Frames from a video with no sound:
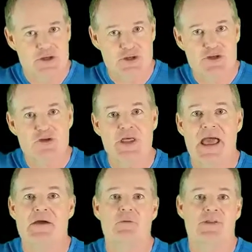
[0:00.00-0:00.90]
You should
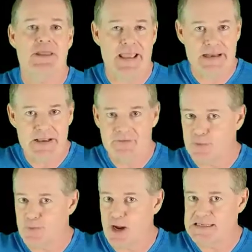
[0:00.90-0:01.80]
do that with
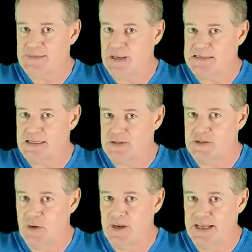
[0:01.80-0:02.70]
any of your prospects
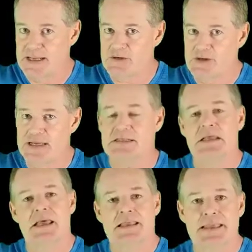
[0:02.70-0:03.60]
that show an
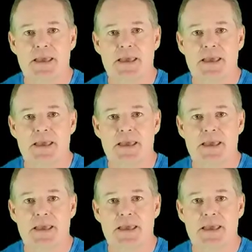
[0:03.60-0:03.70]
interest.